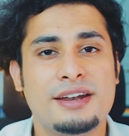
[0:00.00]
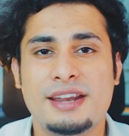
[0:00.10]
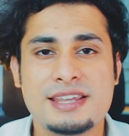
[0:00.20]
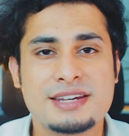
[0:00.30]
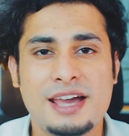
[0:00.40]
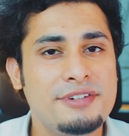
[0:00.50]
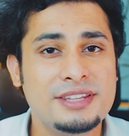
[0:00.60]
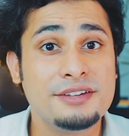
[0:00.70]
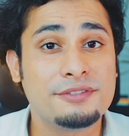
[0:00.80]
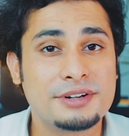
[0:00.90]
rest
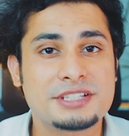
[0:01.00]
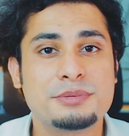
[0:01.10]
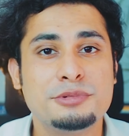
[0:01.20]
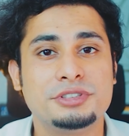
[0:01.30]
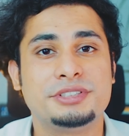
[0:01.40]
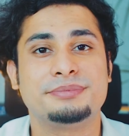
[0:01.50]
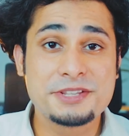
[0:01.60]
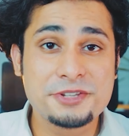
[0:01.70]
everything works smooth.